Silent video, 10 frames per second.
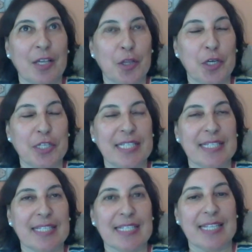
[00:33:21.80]

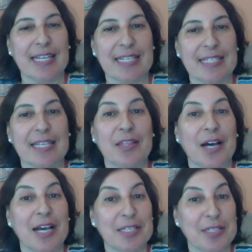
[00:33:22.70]
36 days in
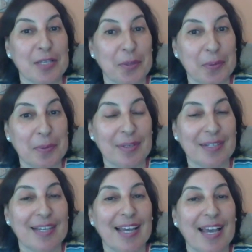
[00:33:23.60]
the ICU.
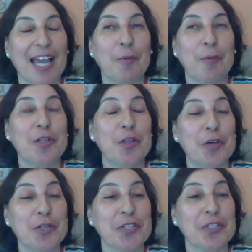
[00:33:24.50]
And when the
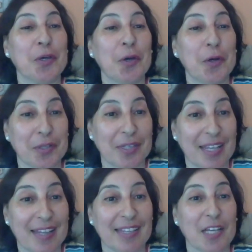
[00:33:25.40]
nurses heard
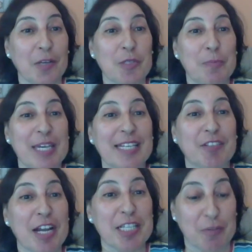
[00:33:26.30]
that I was being
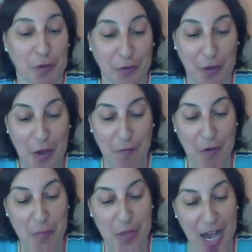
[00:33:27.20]
transferred
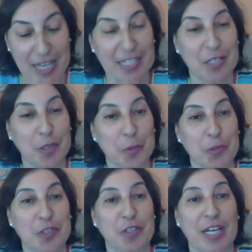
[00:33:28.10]
from the ICU
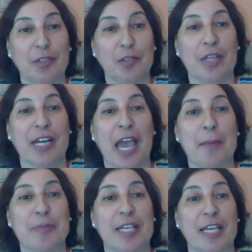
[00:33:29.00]
straight to the
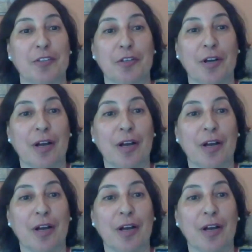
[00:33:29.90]
rehab center,